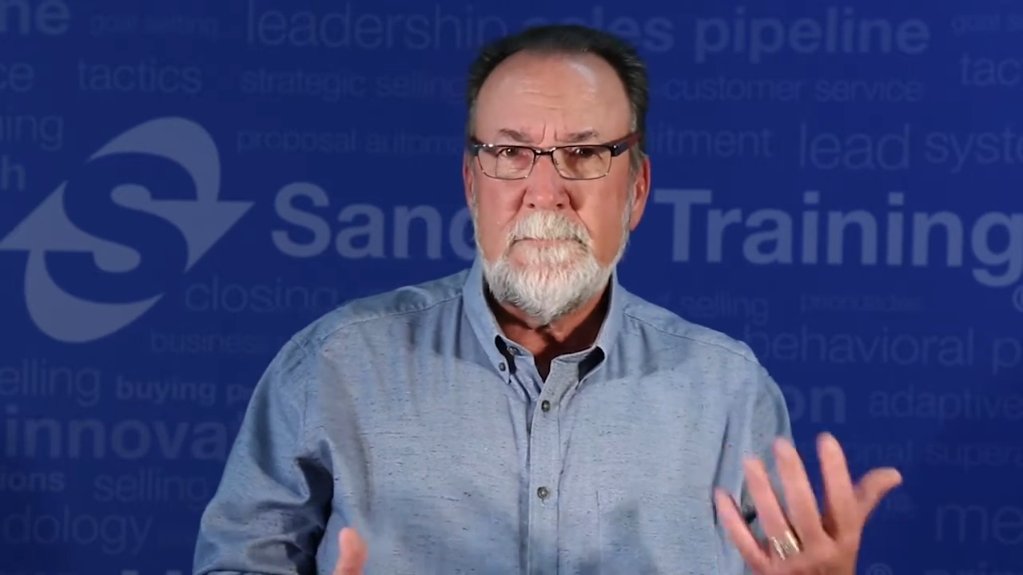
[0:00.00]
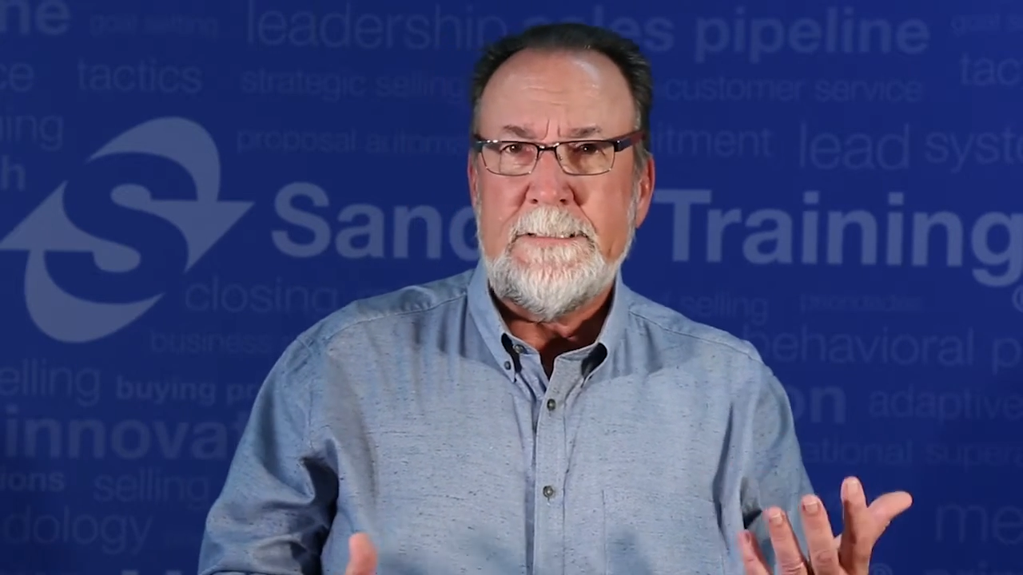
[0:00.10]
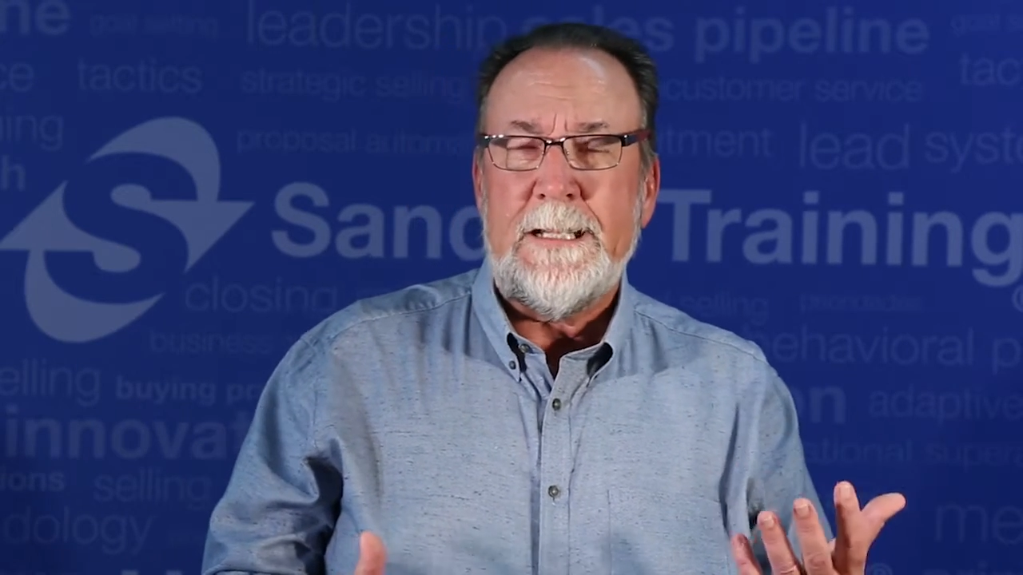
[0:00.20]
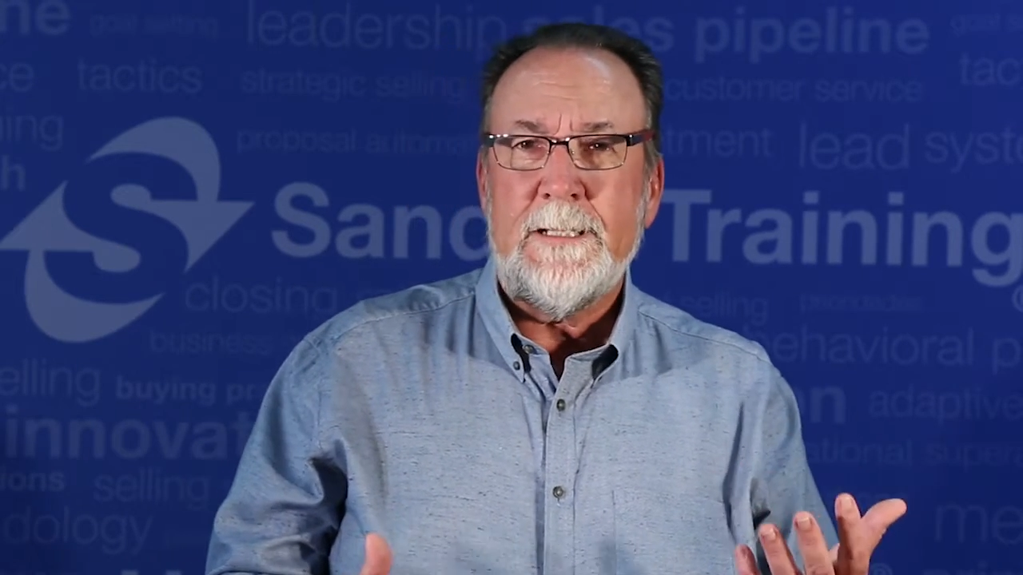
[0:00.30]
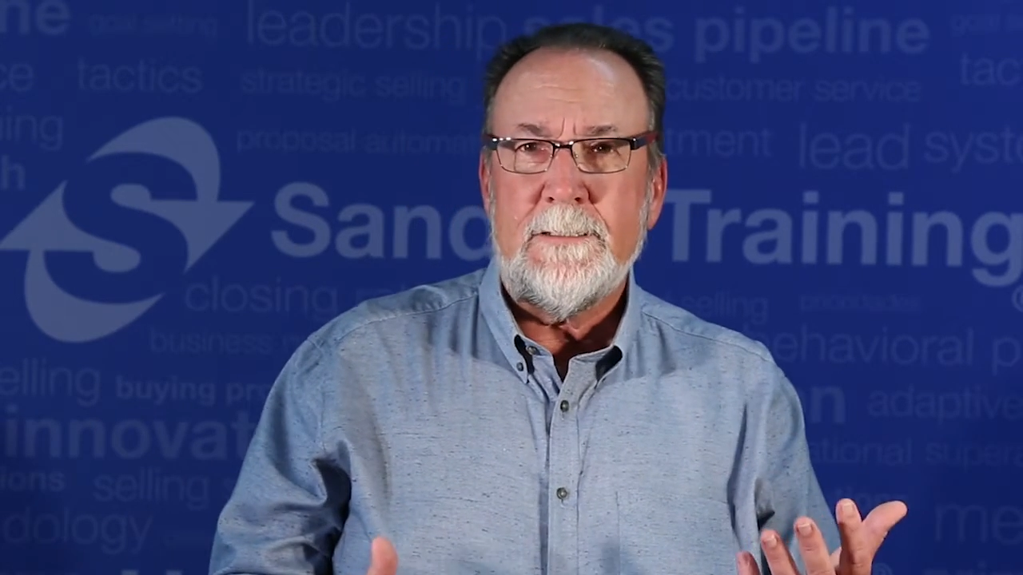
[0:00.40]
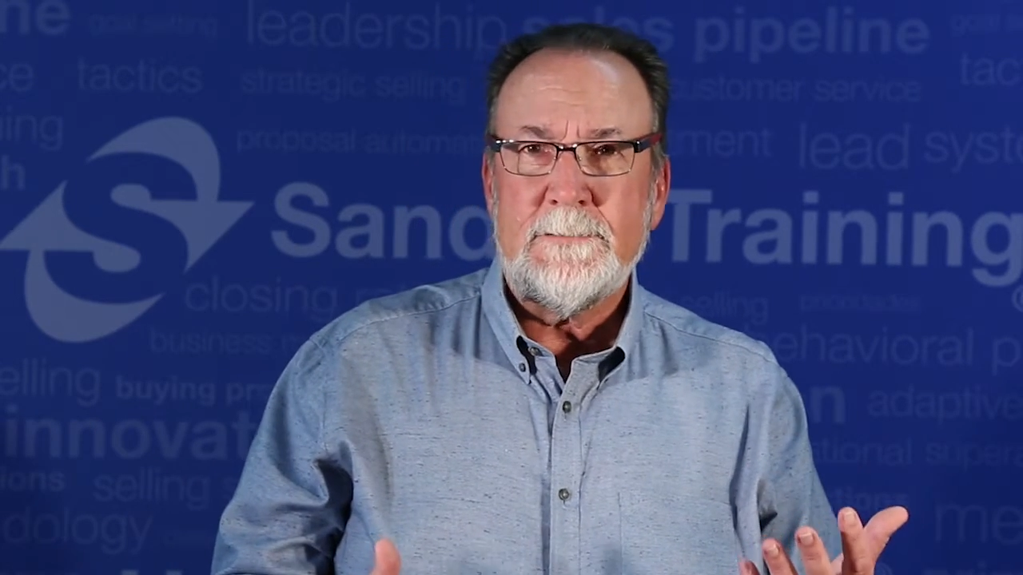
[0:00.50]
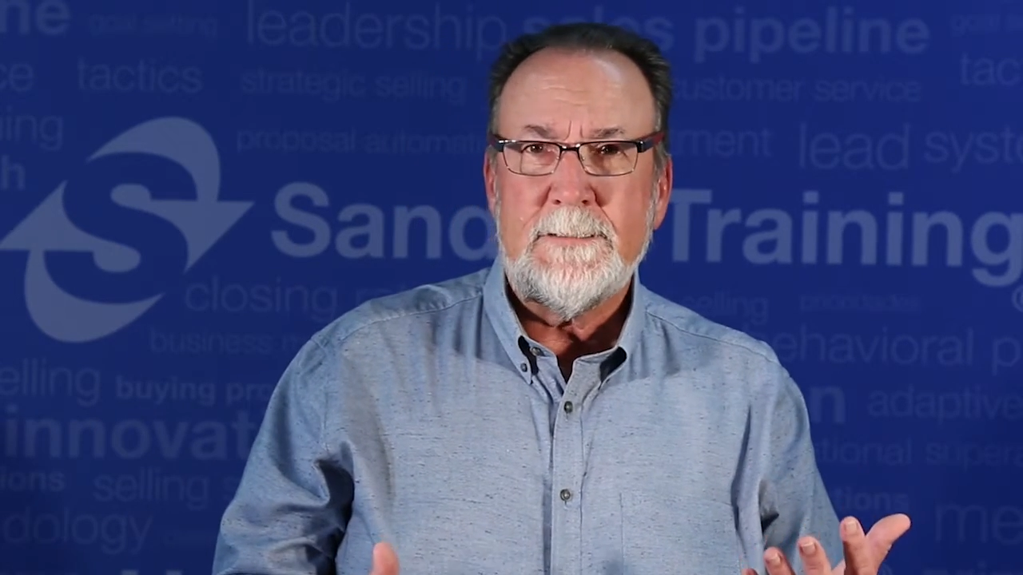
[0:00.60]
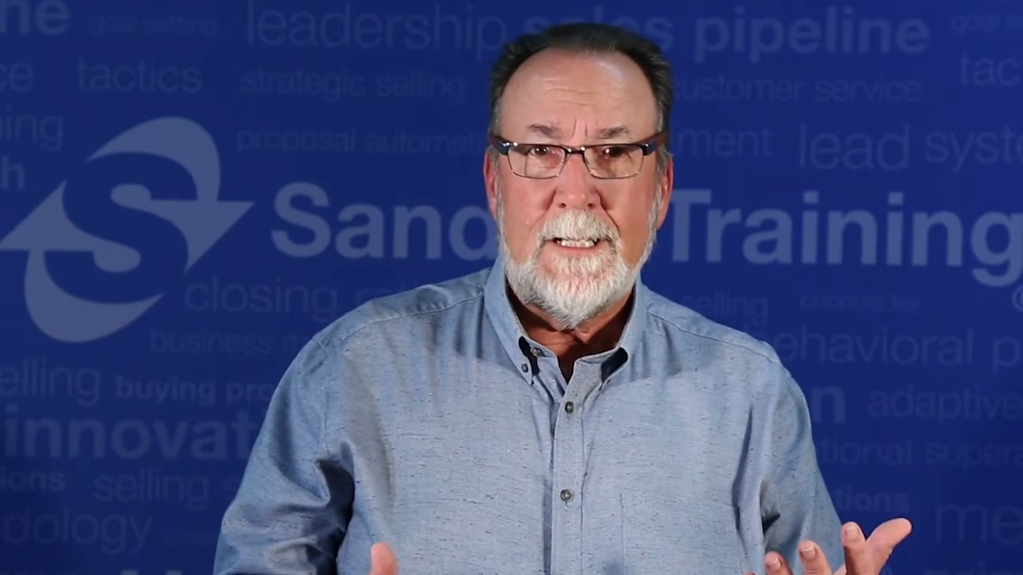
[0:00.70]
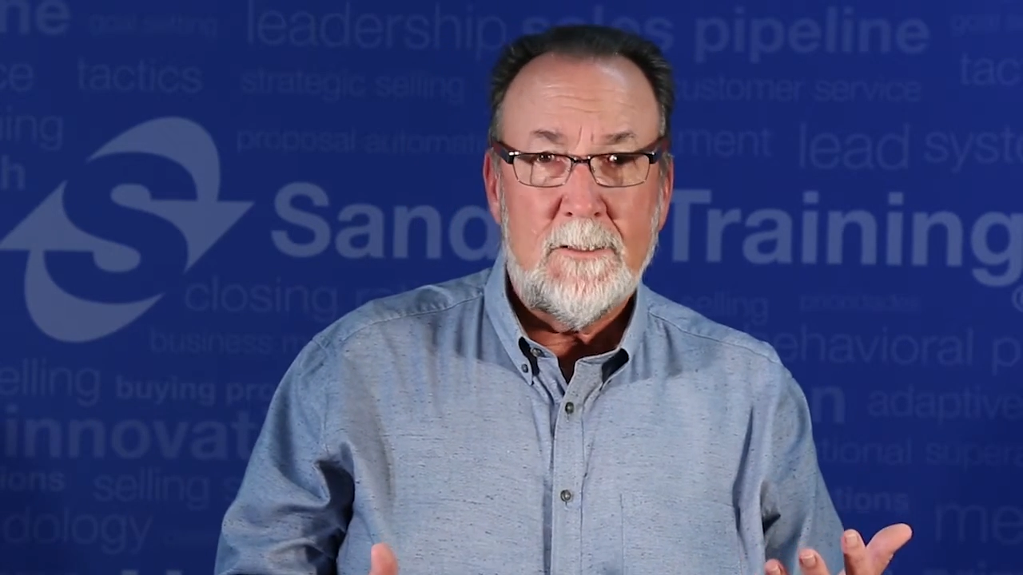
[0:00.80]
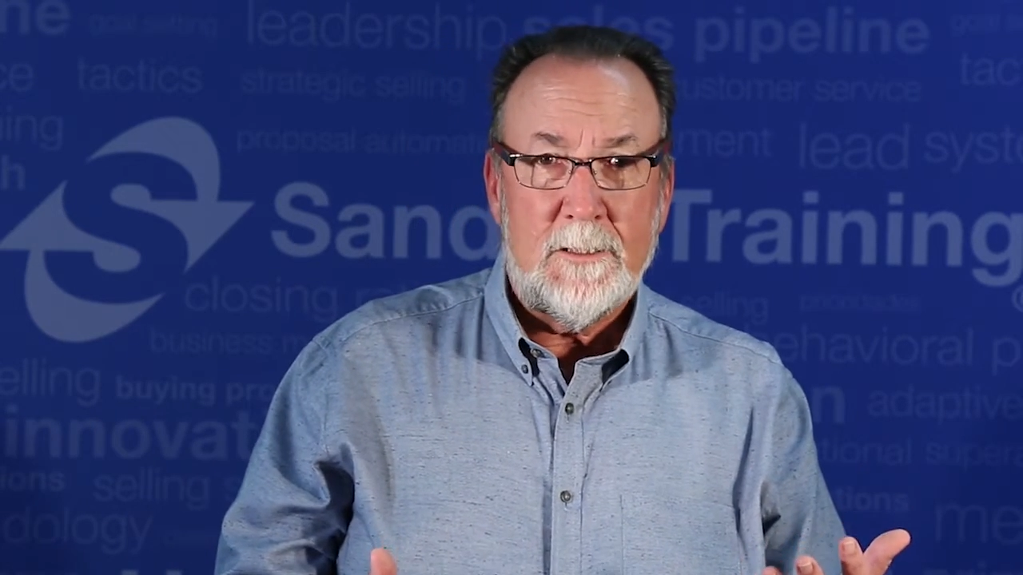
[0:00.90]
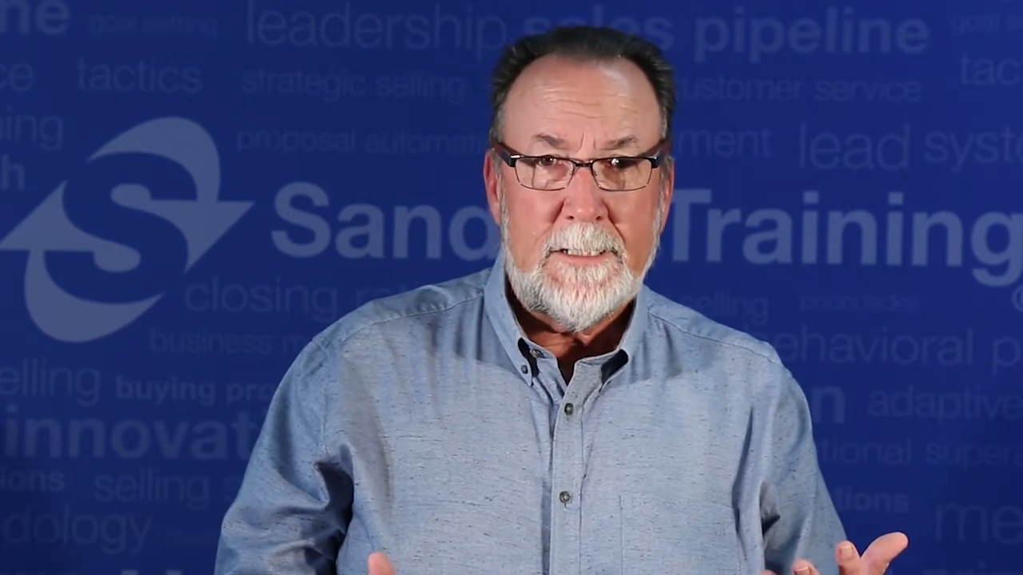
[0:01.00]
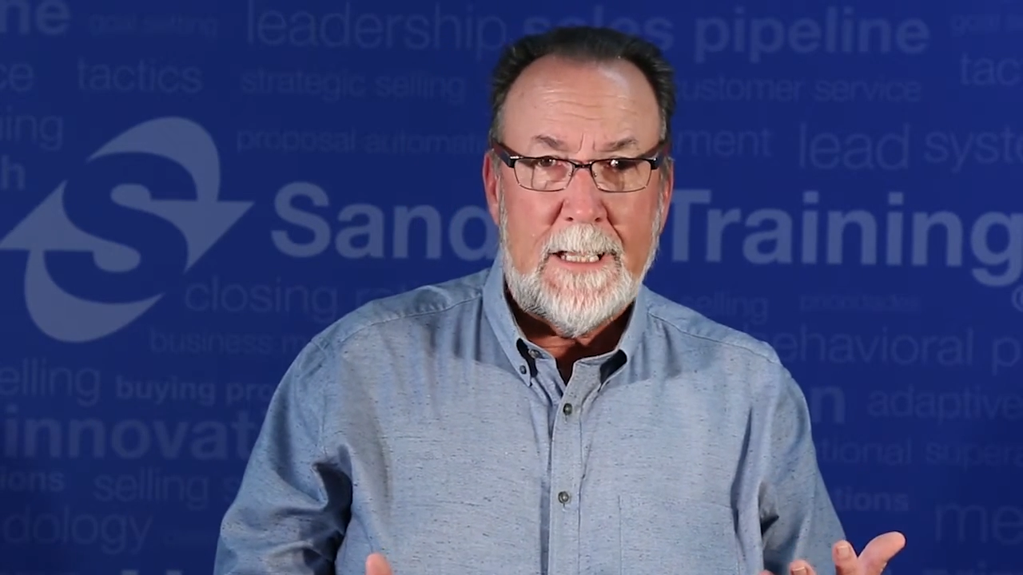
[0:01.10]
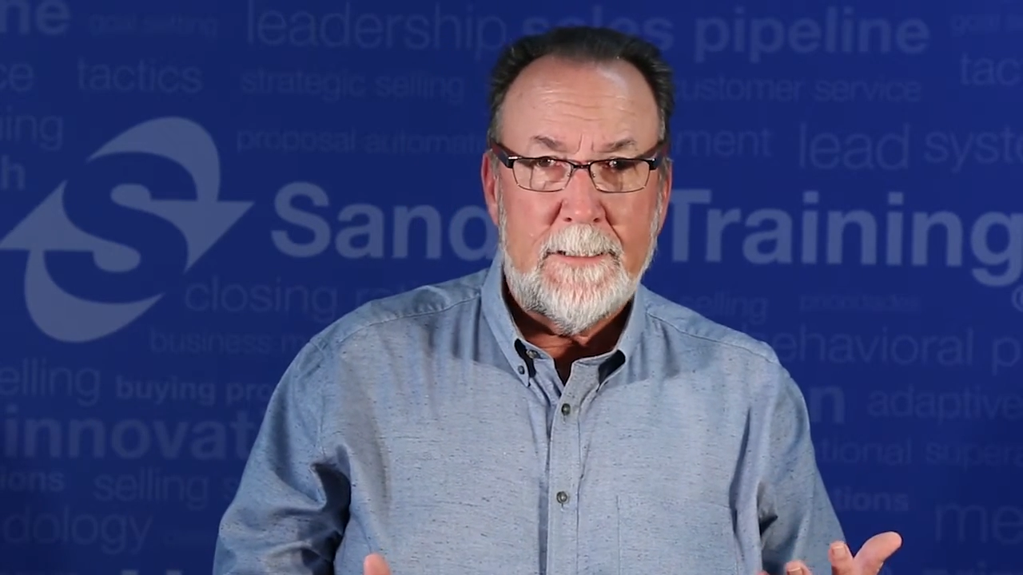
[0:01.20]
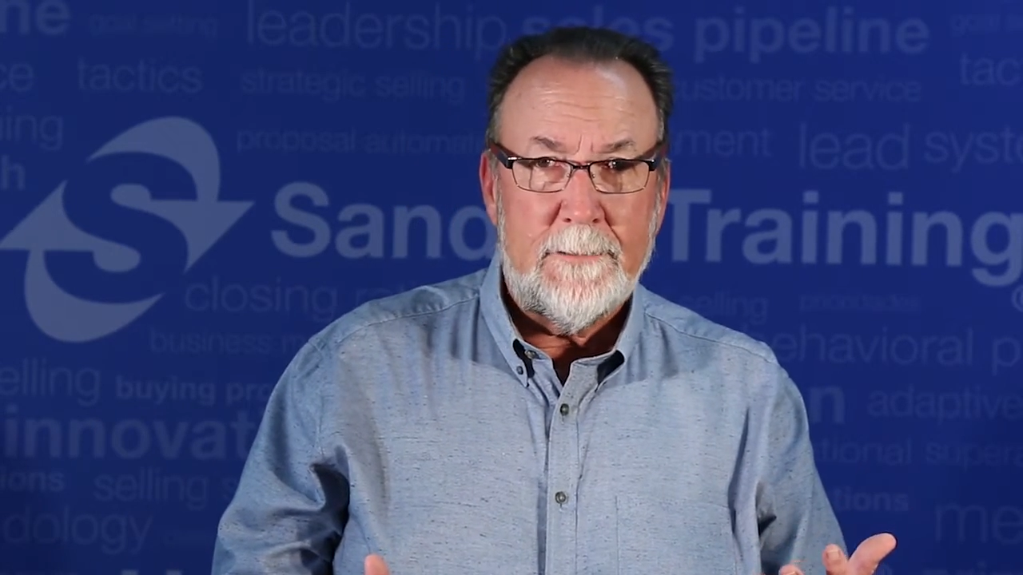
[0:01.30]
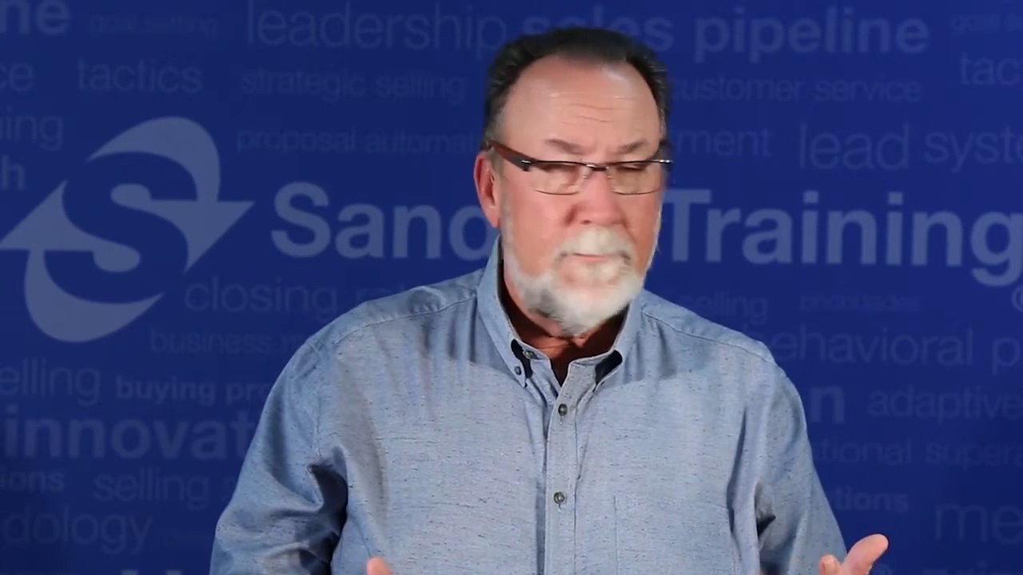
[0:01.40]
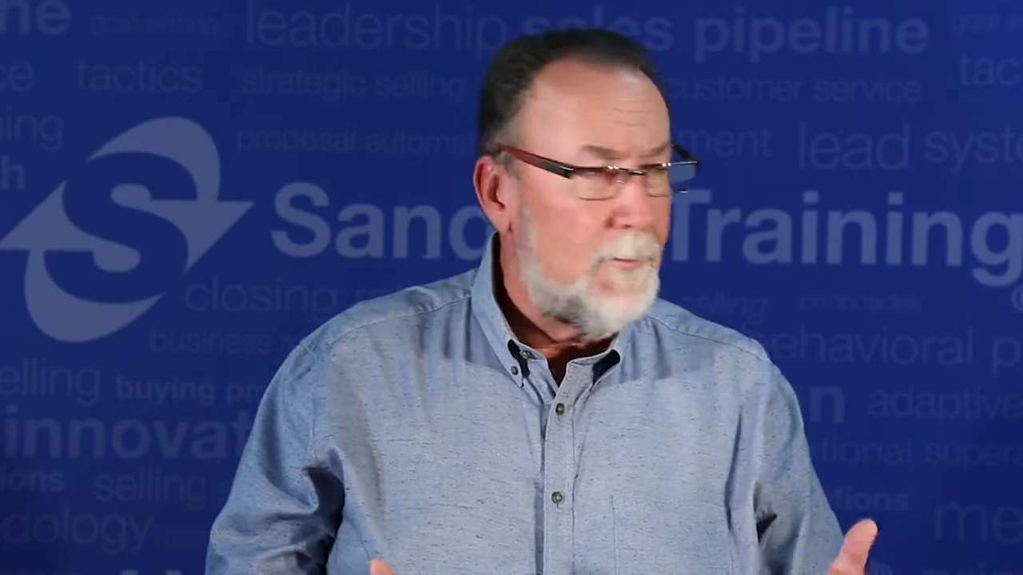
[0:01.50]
dings and I look at it,